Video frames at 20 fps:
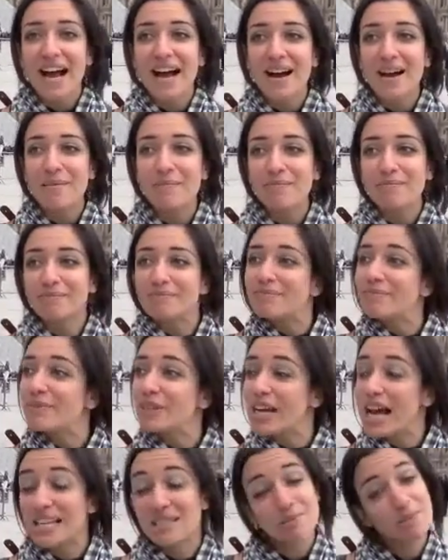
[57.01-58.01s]
Um,
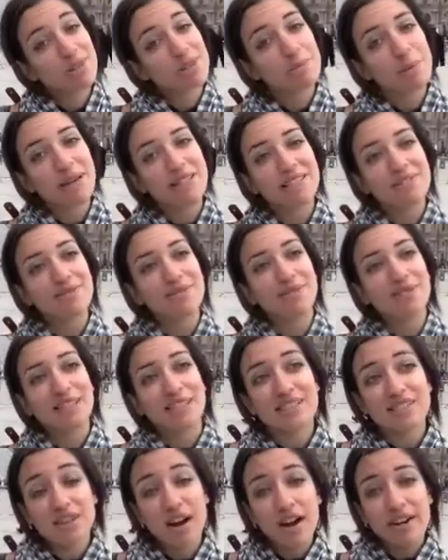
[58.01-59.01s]
it has some good spicy food
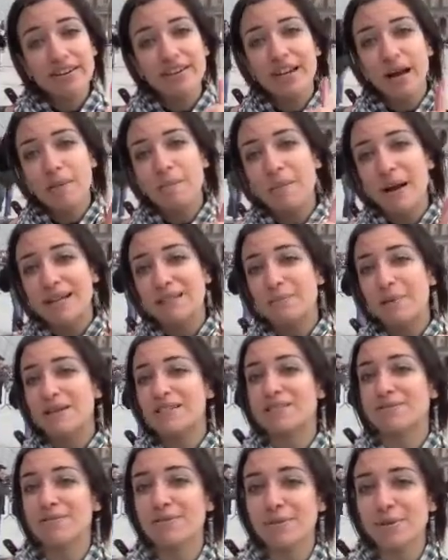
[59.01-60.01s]
hard to come by
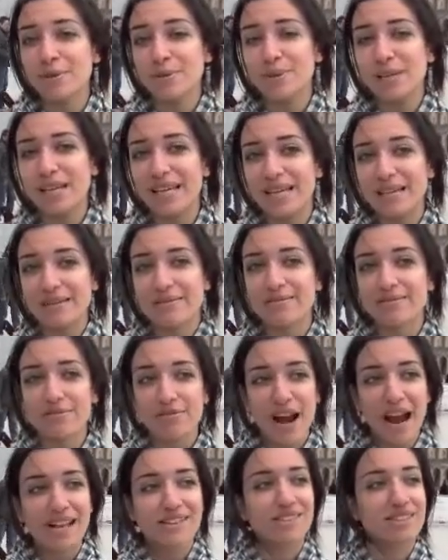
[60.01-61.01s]
spicy food in
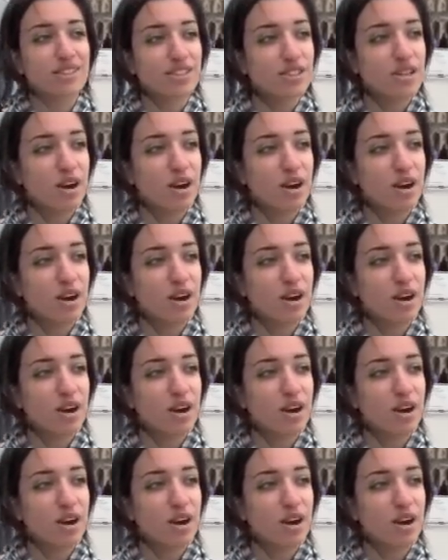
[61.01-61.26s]
France,